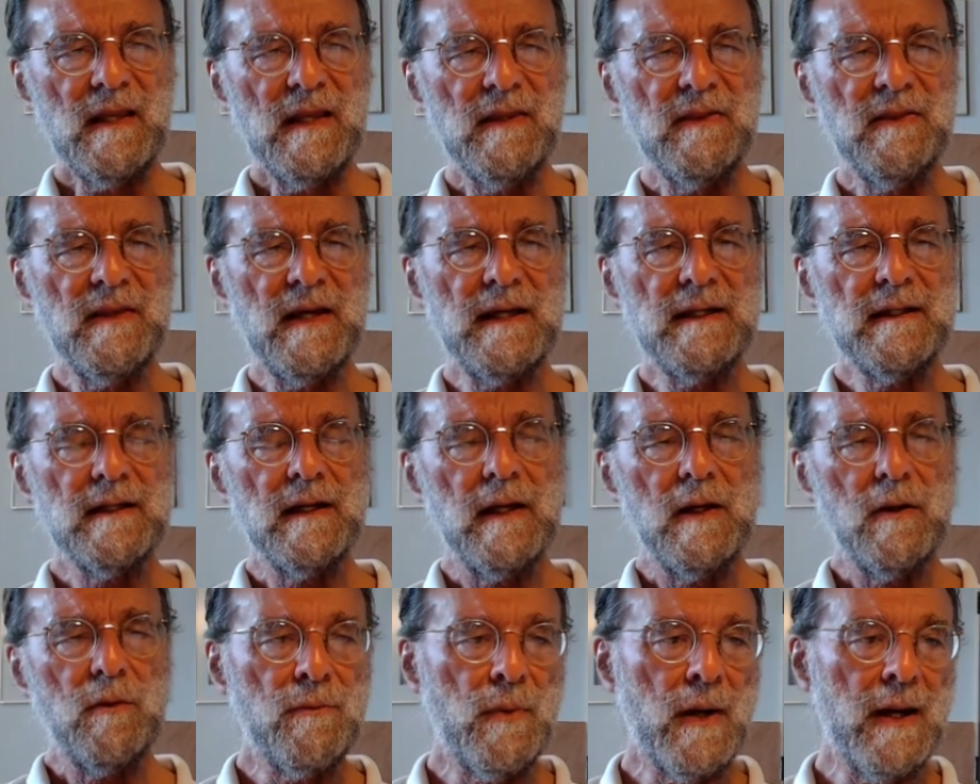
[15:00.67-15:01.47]
that
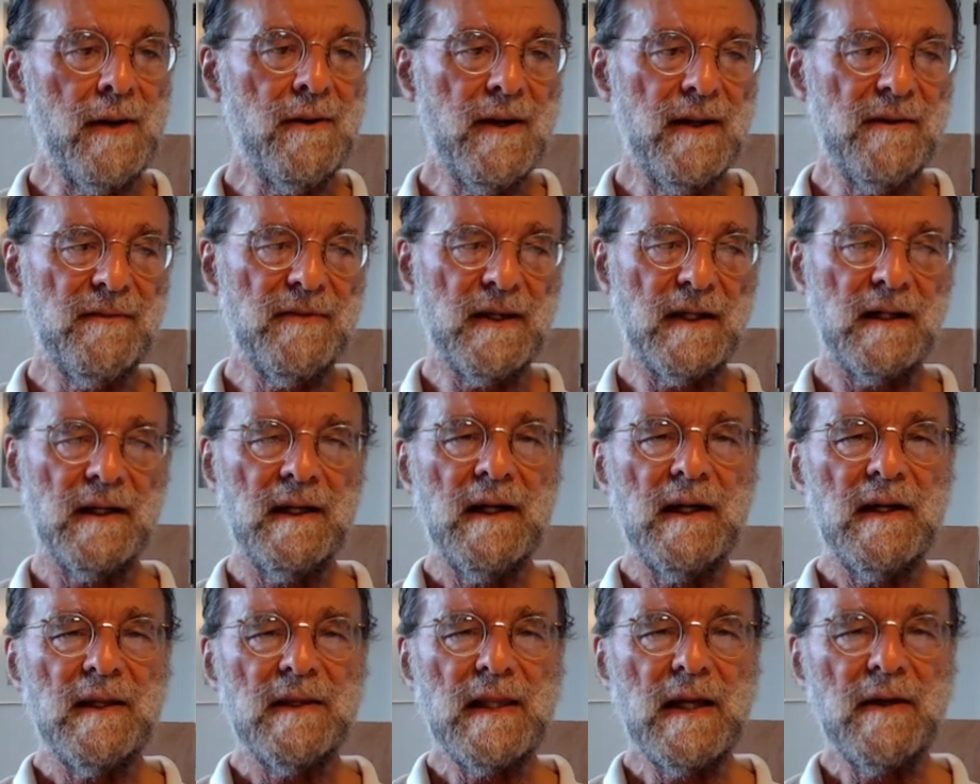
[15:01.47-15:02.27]
wherever
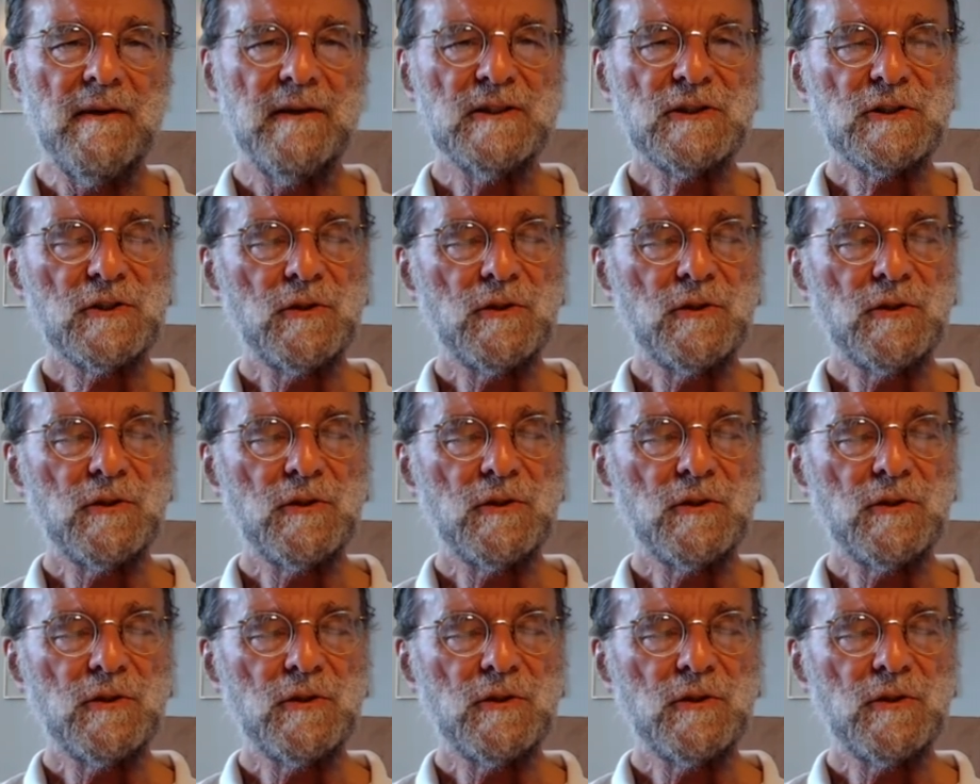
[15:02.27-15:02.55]
there is